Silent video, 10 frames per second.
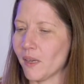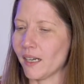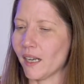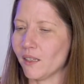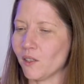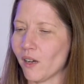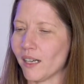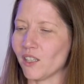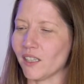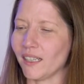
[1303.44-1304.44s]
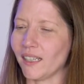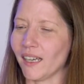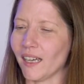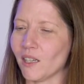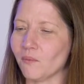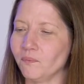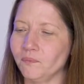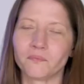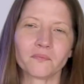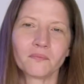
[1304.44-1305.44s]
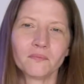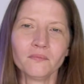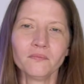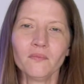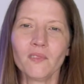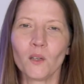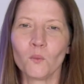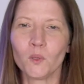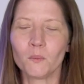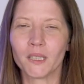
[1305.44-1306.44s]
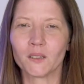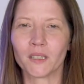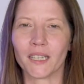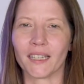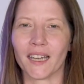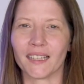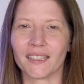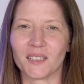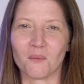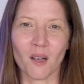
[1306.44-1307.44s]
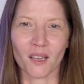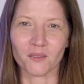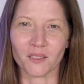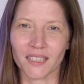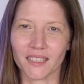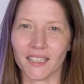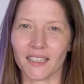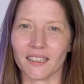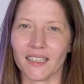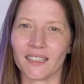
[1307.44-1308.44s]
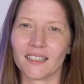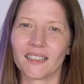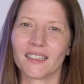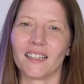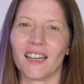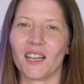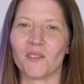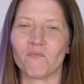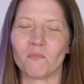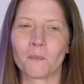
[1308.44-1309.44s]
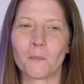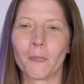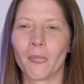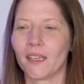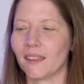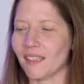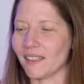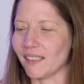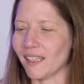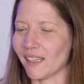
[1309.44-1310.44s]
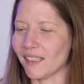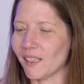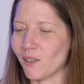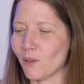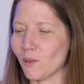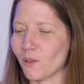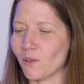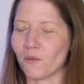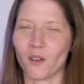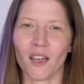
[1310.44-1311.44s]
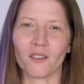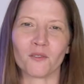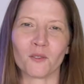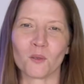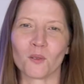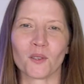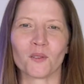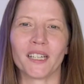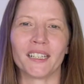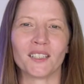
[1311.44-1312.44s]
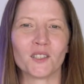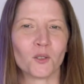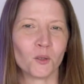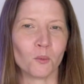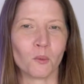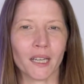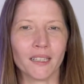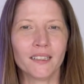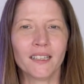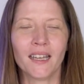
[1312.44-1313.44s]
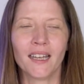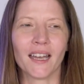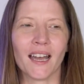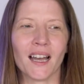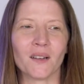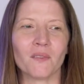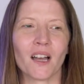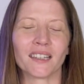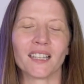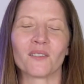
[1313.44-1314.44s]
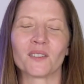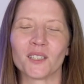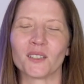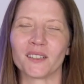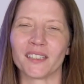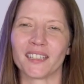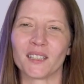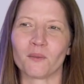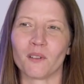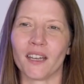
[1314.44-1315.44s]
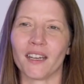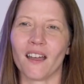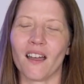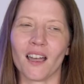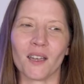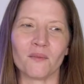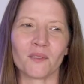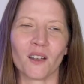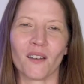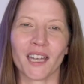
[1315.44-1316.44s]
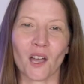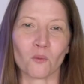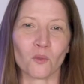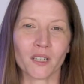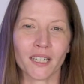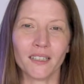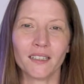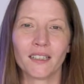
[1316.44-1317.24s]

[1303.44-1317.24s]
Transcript: Another strategy would be looking at some mindfulness techniques. There's a technique called 5, 4, 3, 2, 1. I love to do this when I'm going out walking,